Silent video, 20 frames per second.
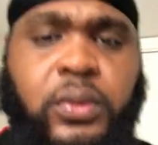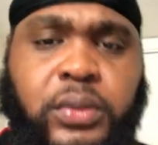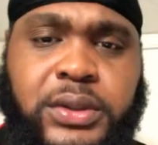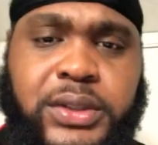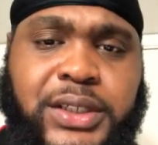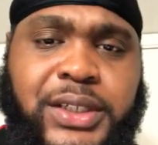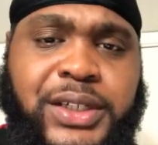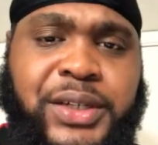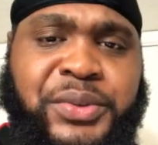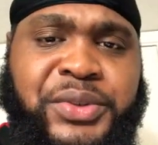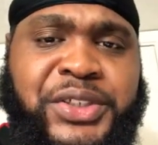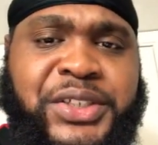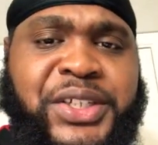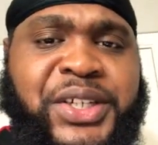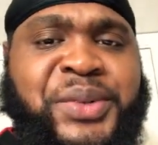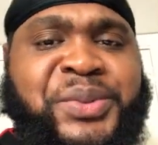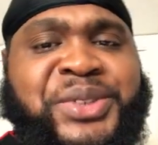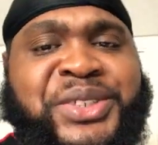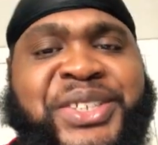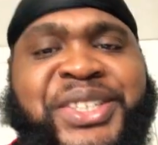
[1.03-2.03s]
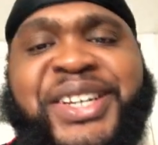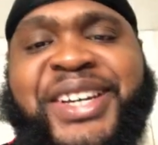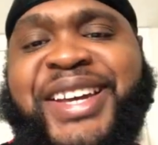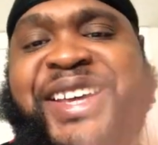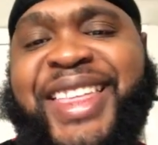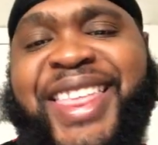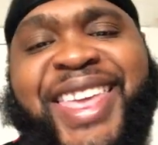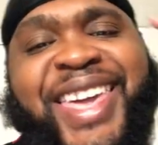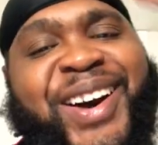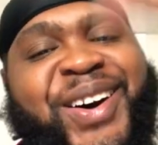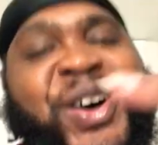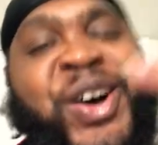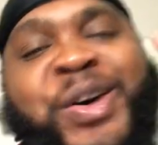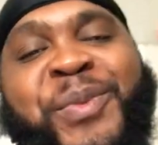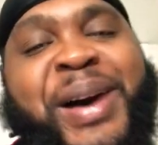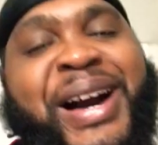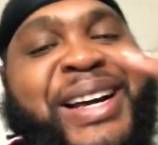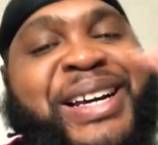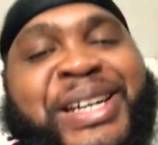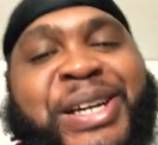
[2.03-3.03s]
Was good? What's good? What's good? All
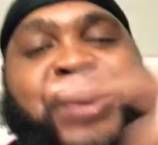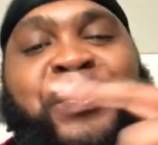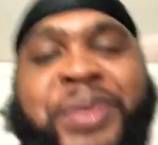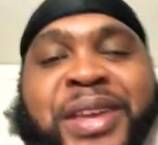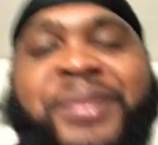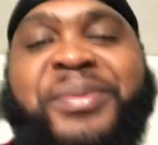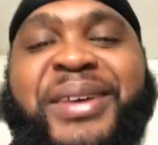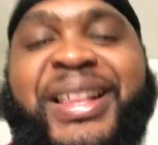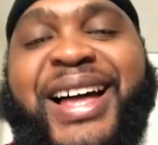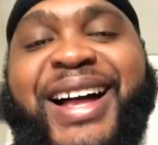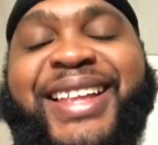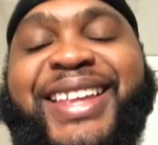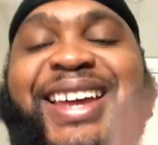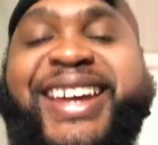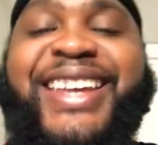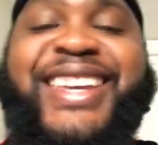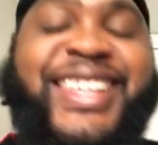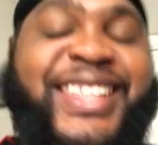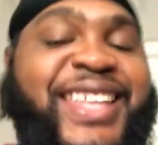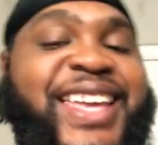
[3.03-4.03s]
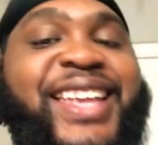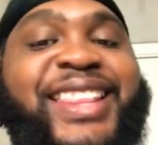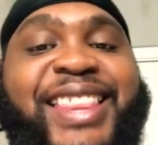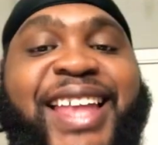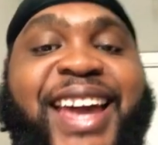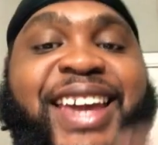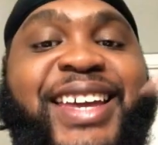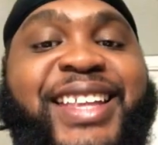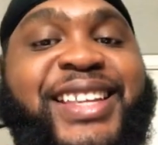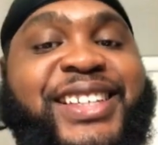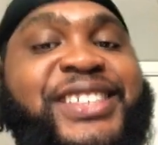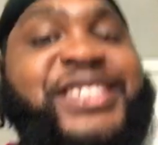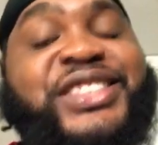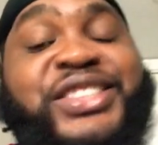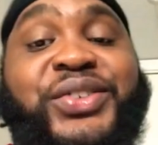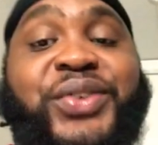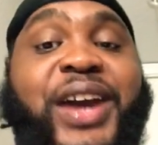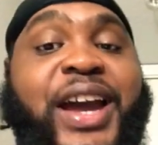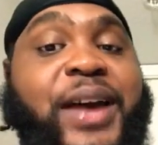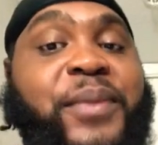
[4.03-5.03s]
my good people out there, hit that like, hit that
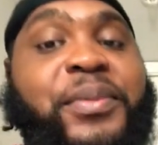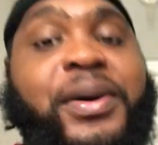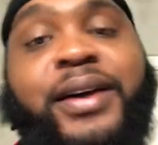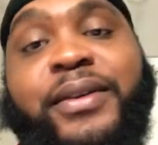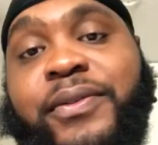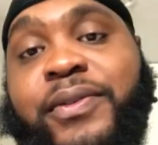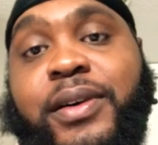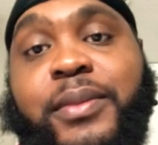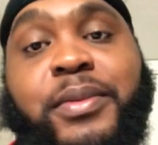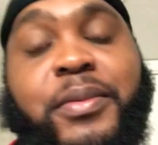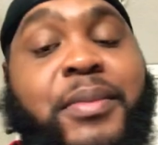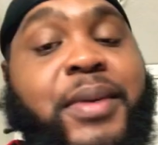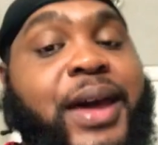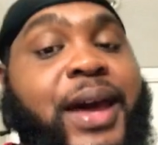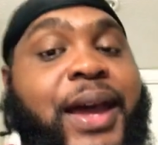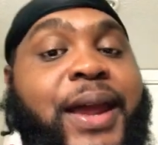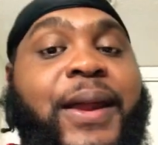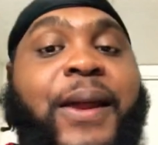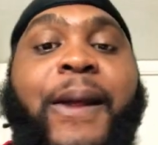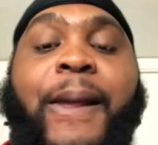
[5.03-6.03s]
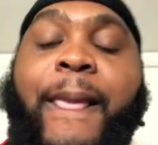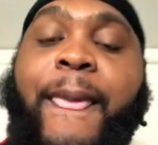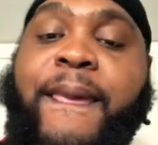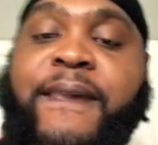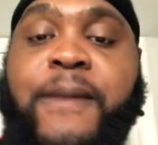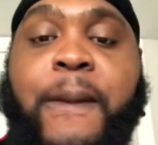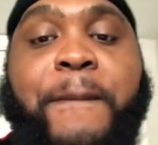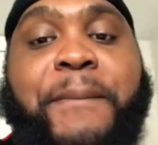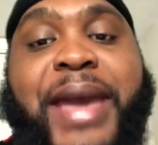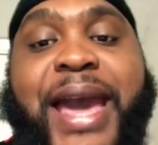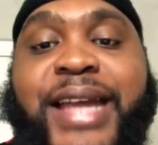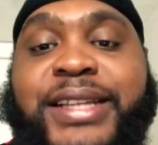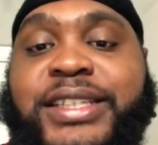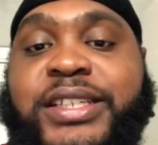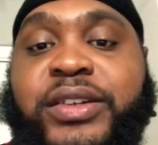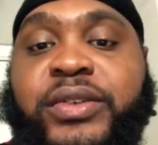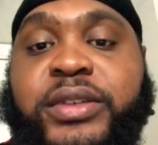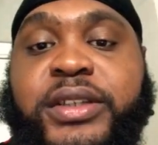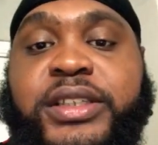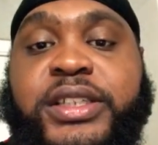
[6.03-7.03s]
subscribe button for me, man. You back
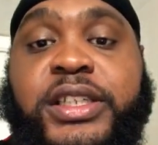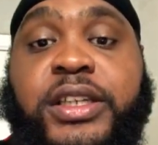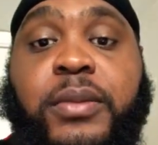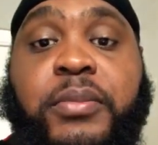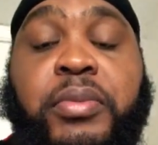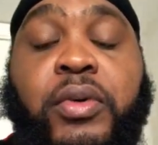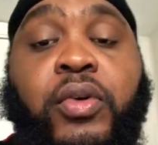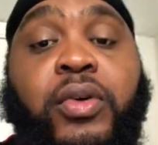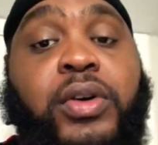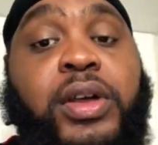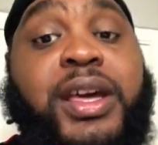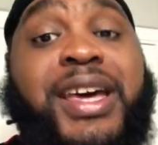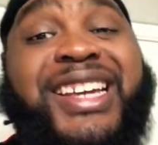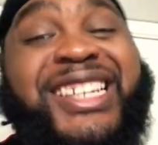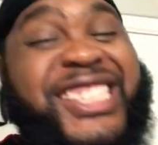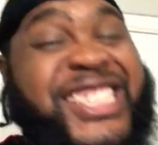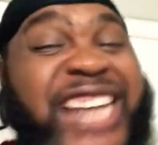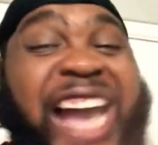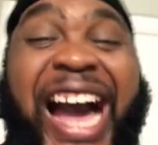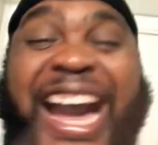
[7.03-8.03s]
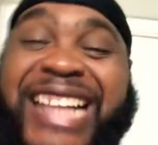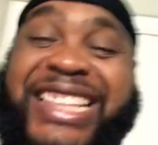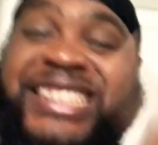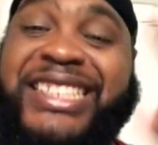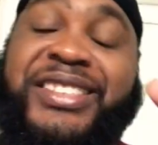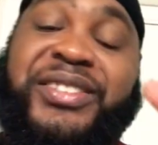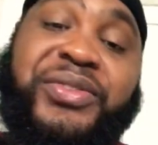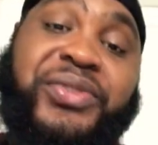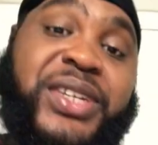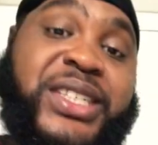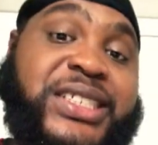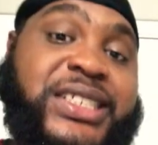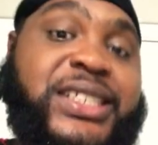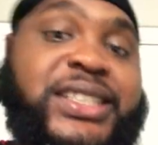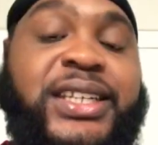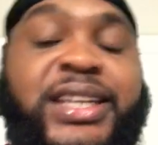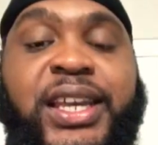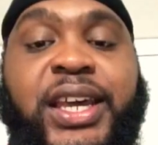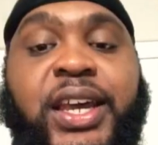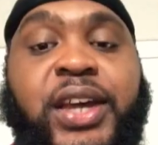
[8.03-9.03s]
tuned to your boy Charlie's
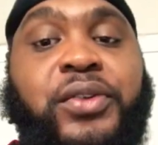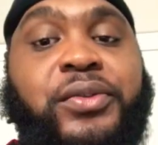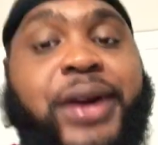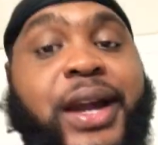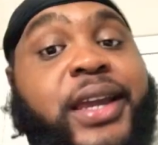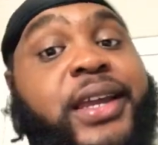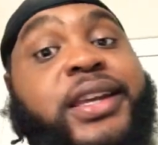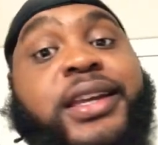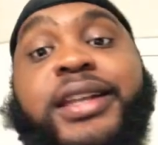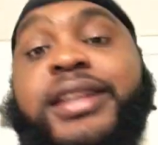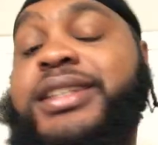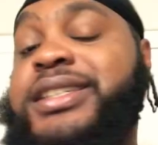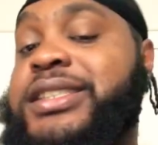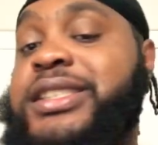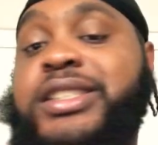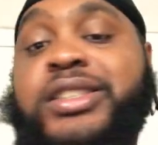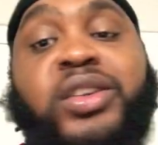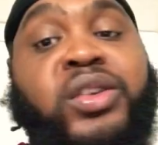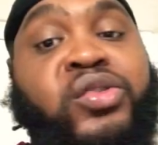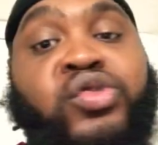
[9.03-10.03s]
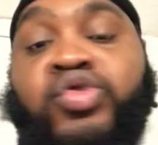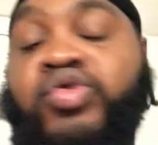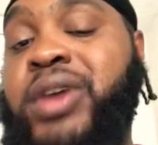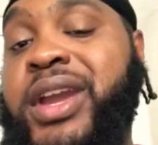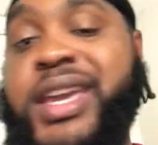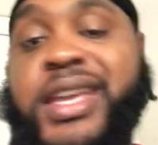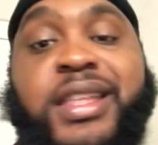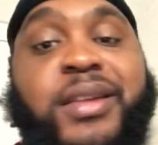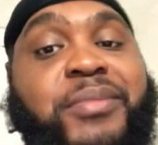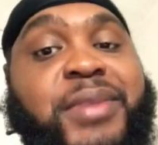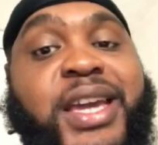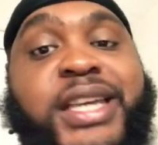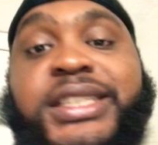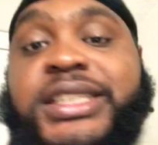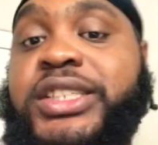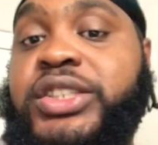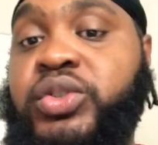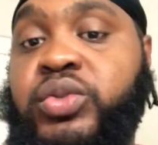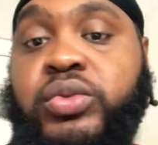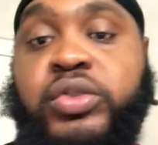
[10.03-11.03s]
Vision right here. This is a great and amazing
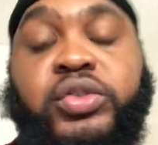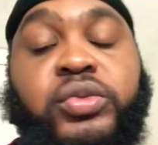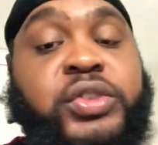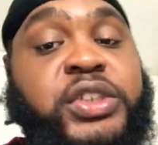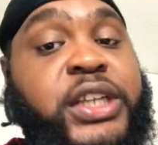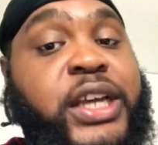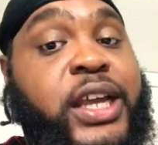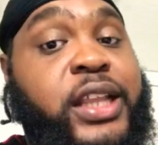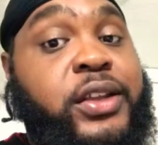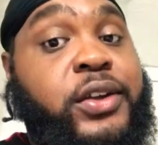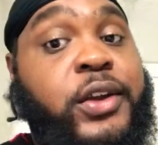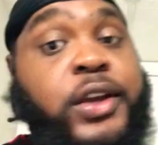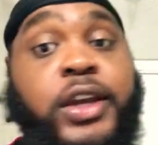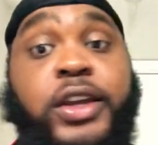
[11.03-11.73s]
YouTube channel.